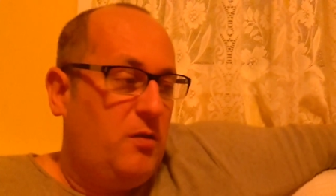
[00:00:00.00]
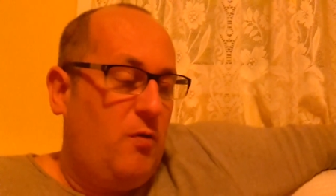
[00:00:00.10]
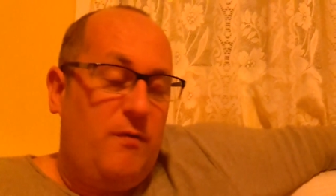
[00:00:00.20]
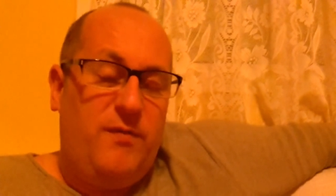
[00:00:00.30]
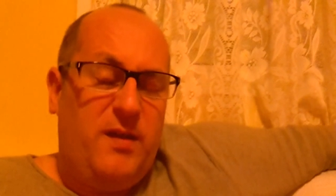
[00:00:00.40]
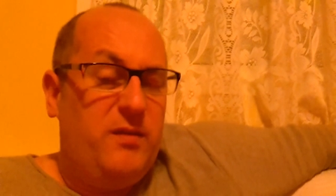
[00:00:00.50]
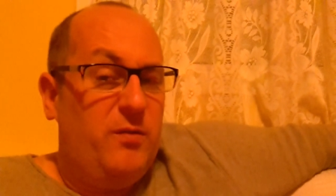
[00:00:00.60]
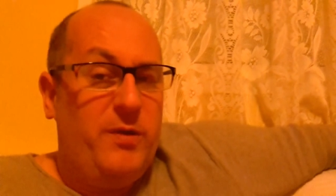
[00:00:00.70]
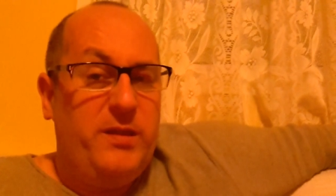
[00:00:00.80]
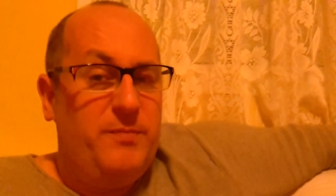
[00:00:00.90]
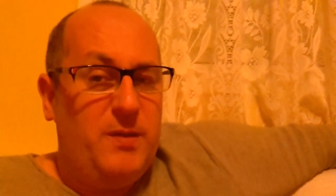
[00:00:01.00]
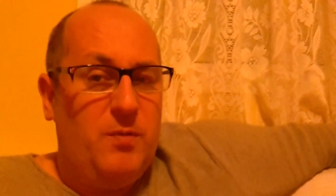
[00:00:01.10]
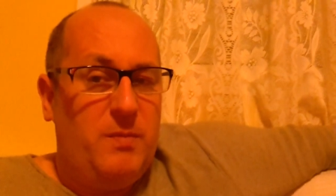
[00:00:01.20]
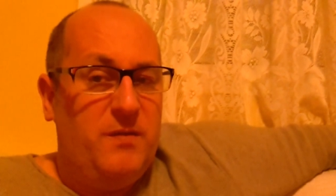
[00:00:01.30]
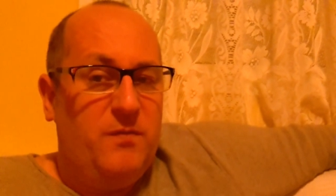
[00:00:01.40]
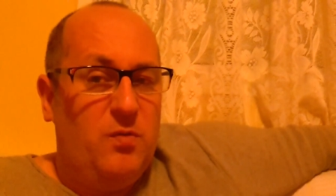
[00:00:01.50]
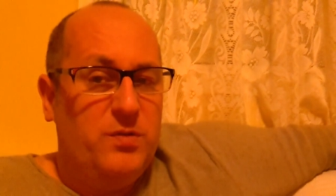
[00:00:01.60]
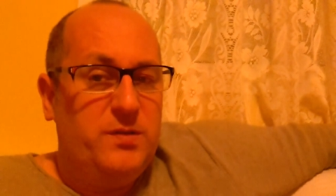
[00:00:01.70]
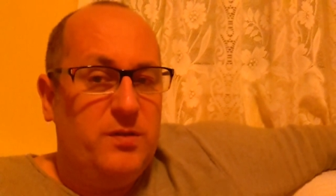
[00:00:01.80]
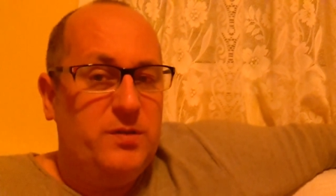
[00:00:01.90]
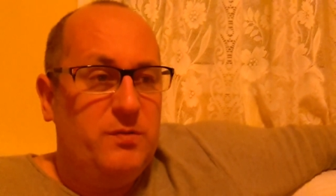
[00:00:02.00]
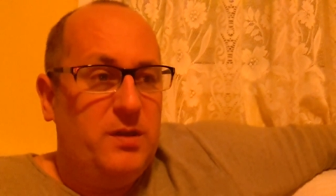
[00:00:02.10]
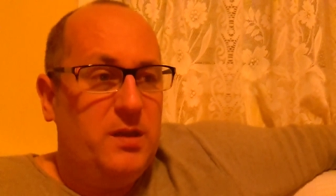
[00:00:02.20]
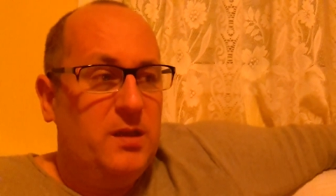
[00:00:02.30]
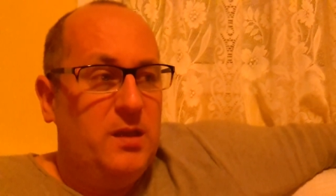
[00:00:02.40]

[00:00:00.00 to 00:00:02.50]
Not a fan of the way people are being forced onto it,